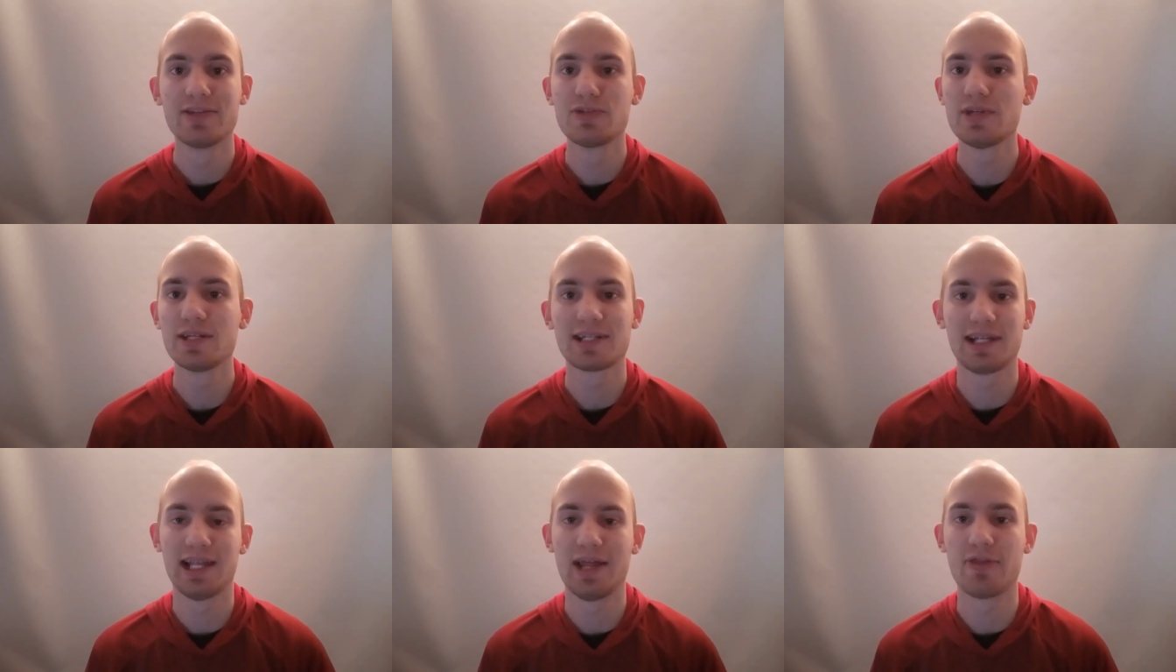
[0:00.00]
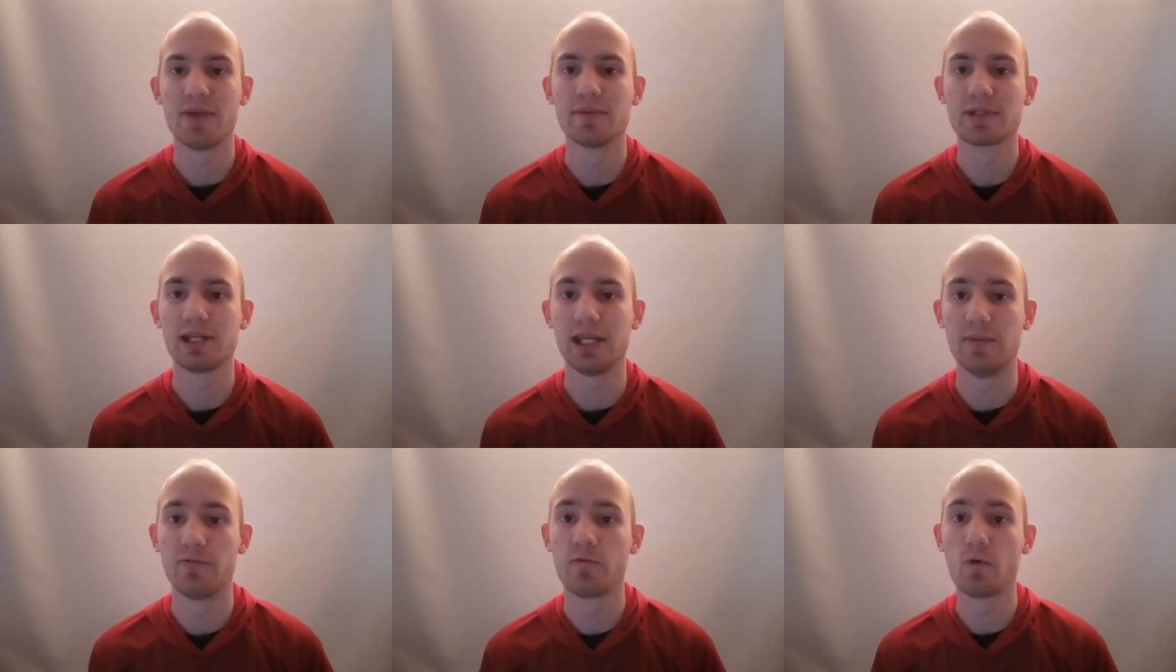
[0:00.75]
Just let them
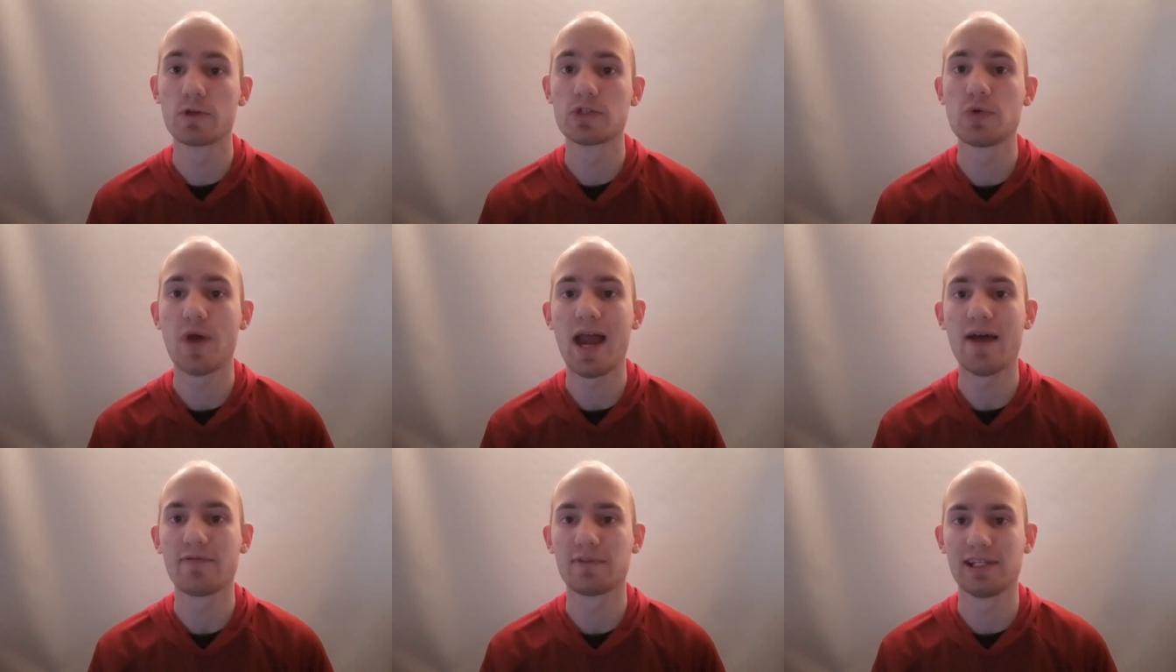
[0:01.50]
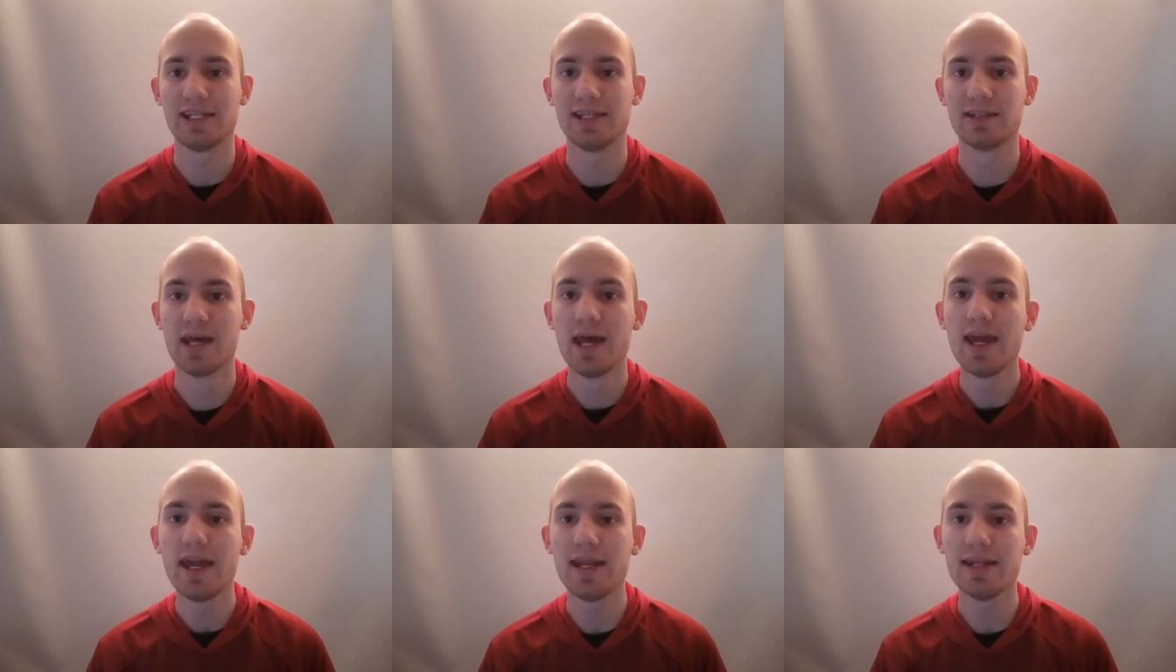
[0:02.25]
sleep. For draft leagues,
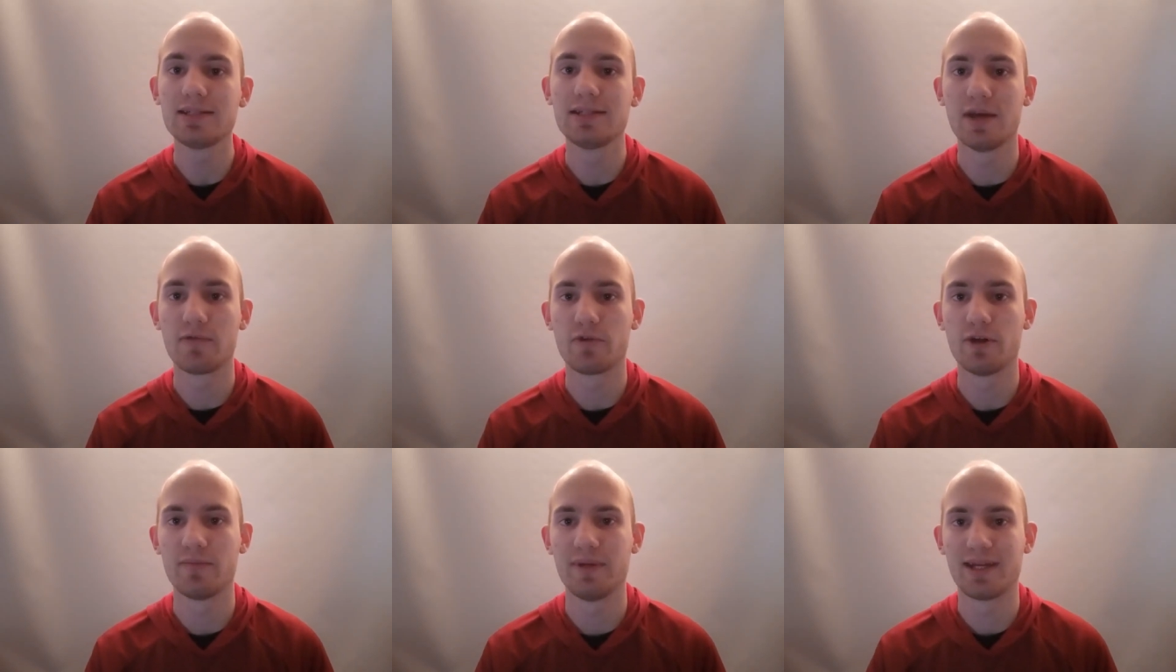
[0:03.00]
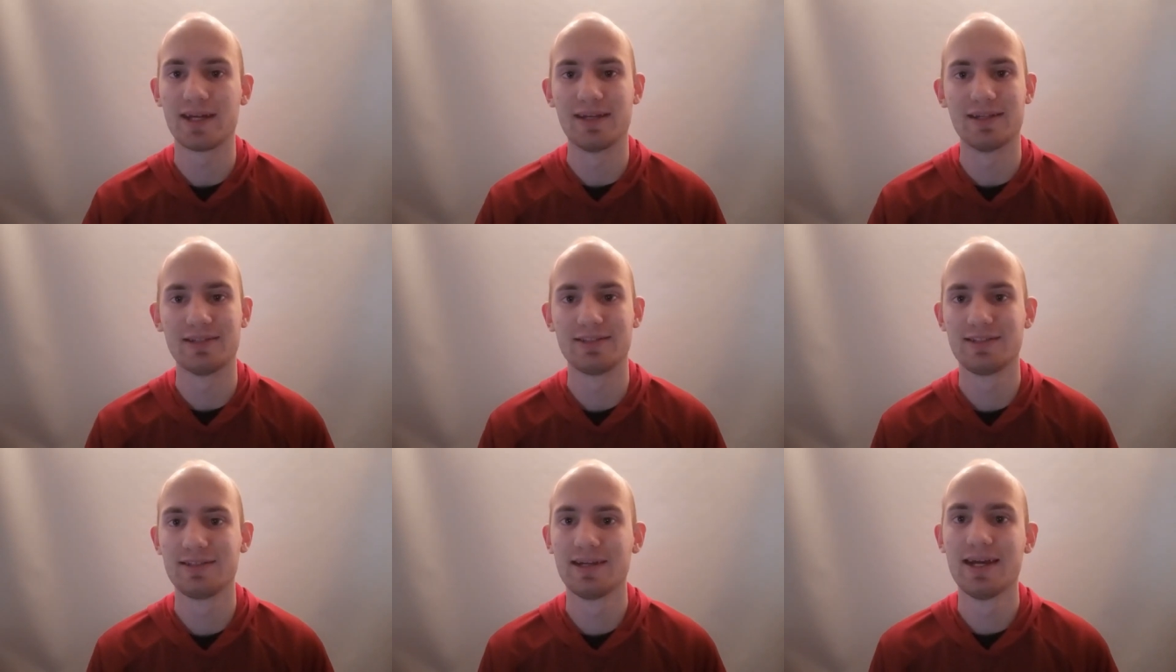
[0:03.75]
it is different
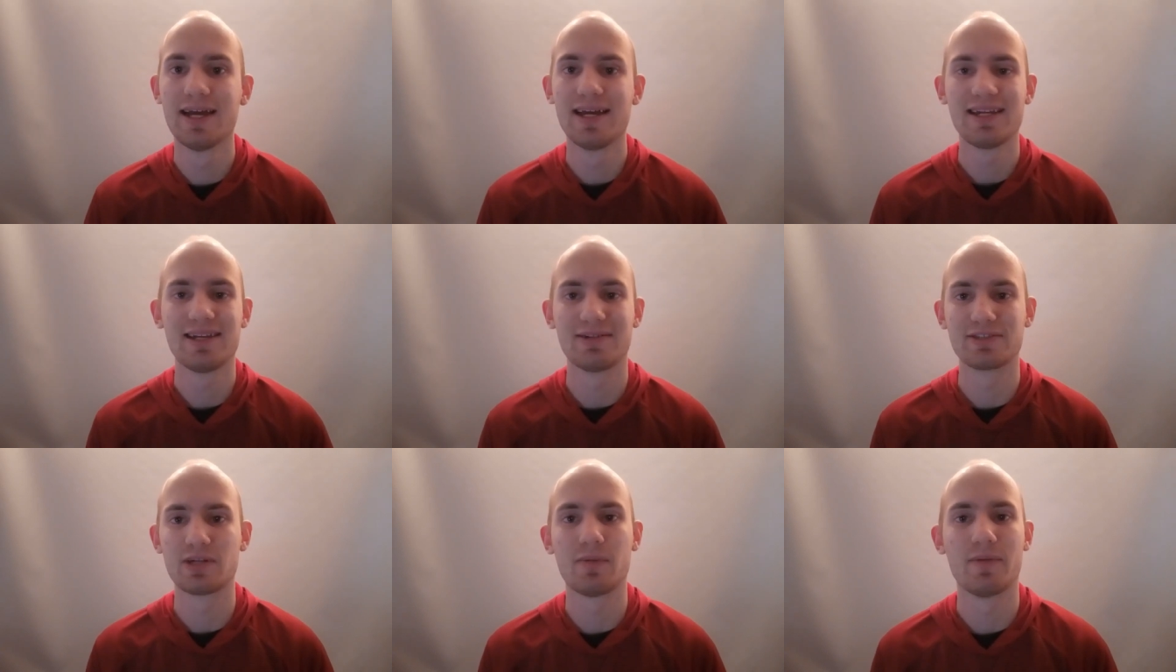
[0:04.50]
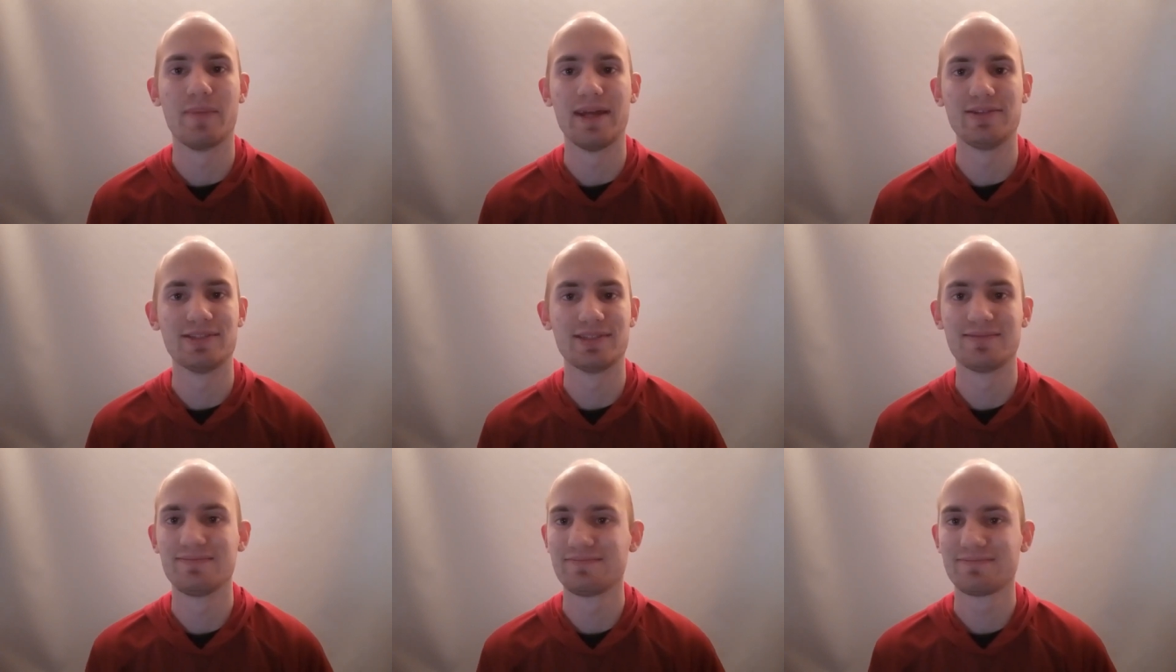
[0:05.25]
because someone may
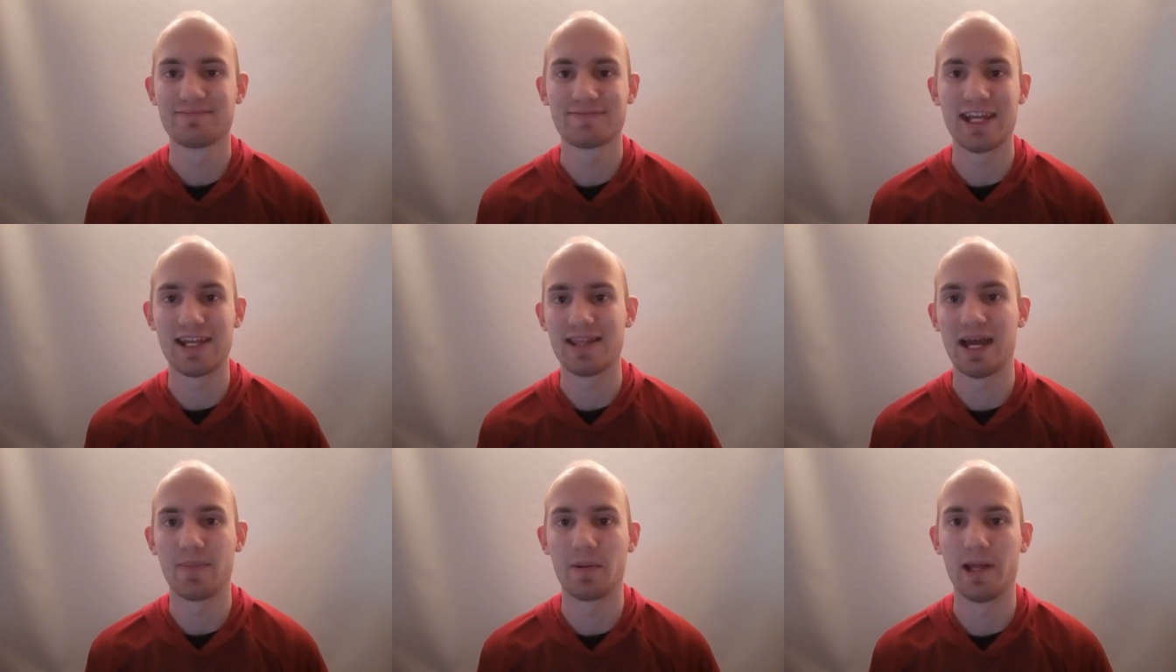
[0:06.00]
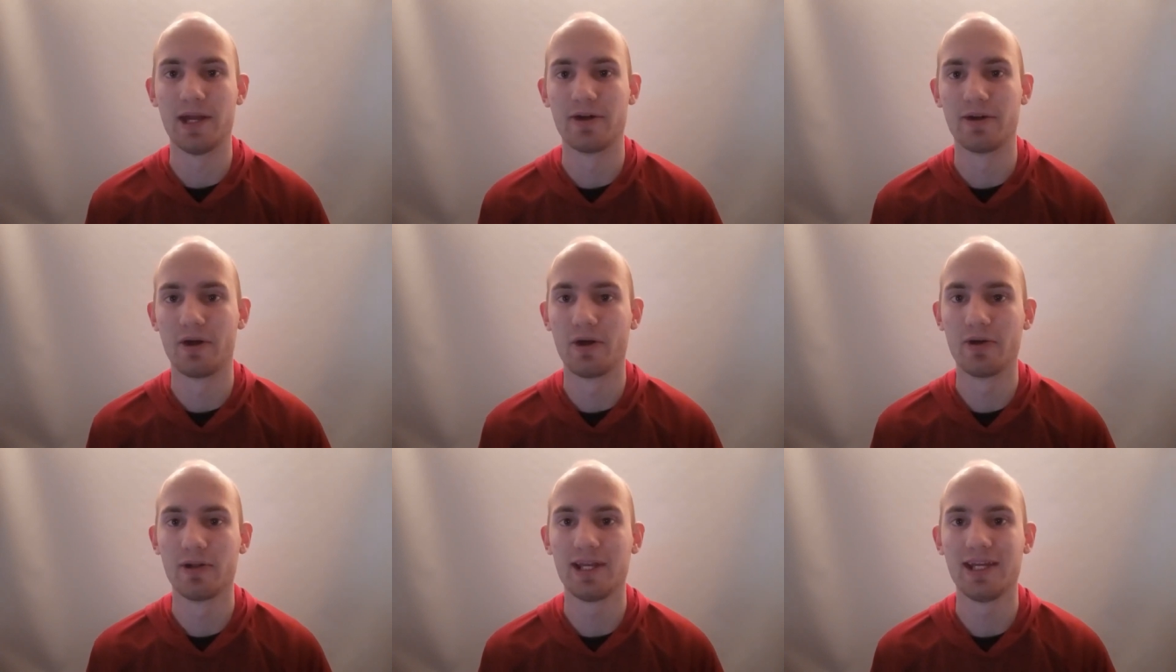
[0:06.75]
just take that player
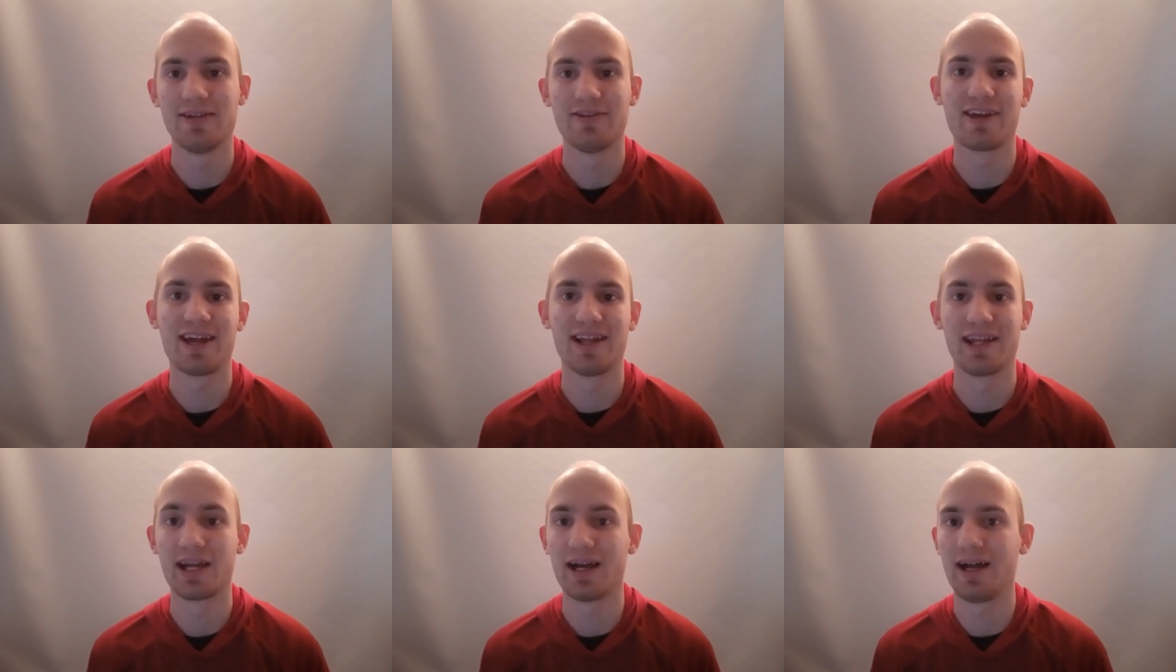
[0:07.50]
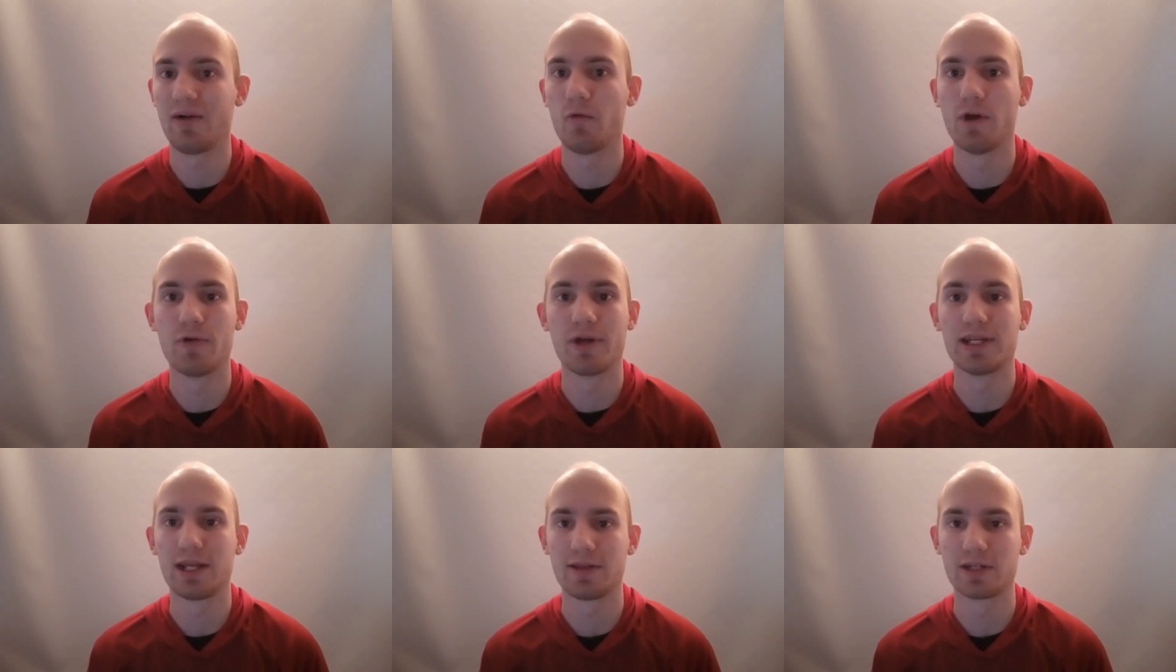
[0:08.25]
early, and you're kind of like, when do
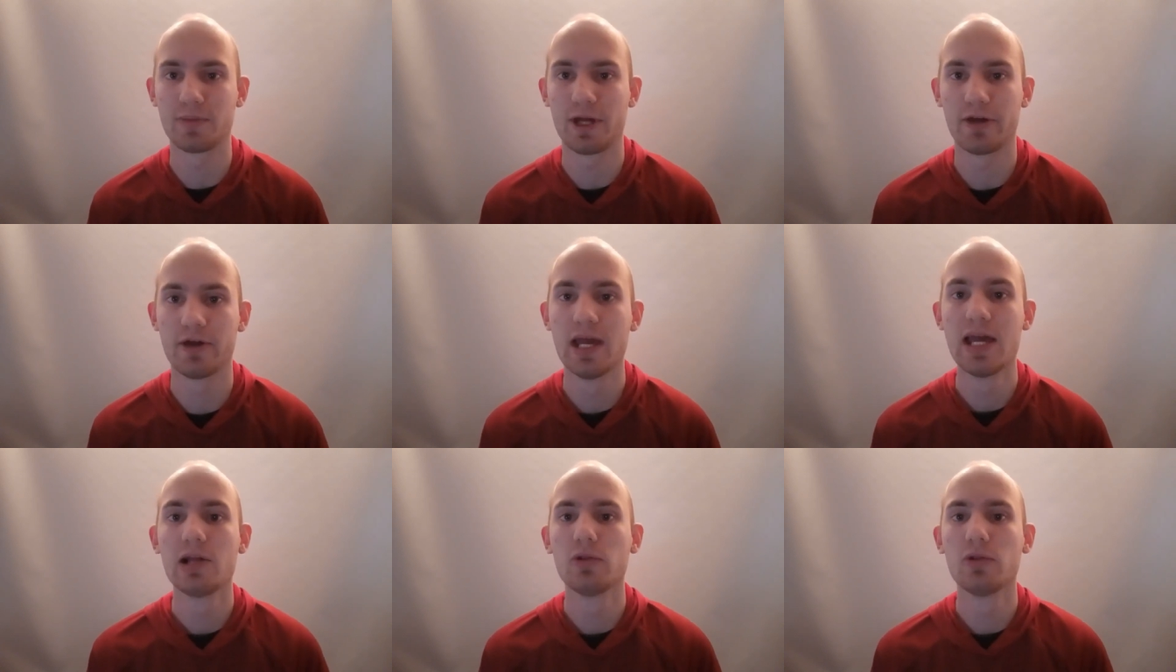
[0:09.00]
I take this player?